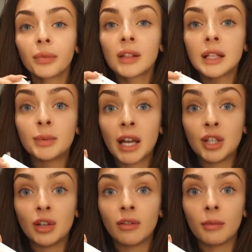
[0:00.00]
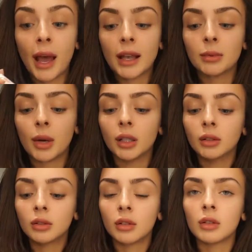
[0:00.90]
this protects you from that as
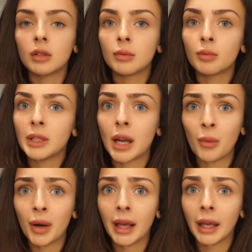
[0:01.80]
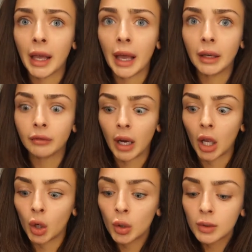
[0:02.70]
well because you don't want to get
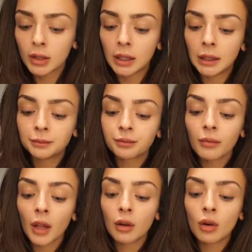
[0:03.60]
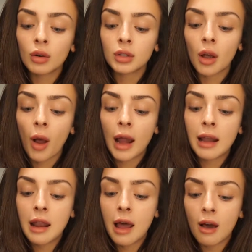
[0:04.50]
wrinkles. And also, I
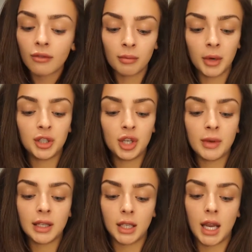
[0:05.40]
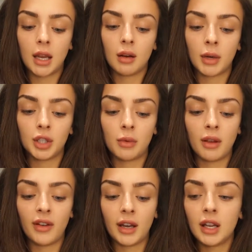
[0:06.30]
love my dewy skin and my
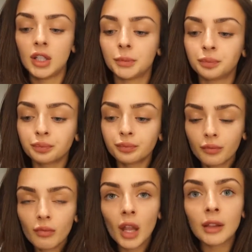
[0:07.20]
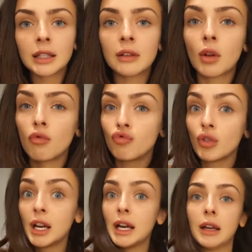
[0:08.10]
dewy finish. This gives a
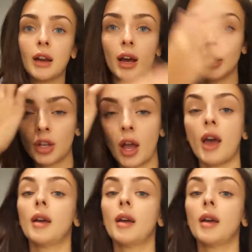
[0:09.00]
really nice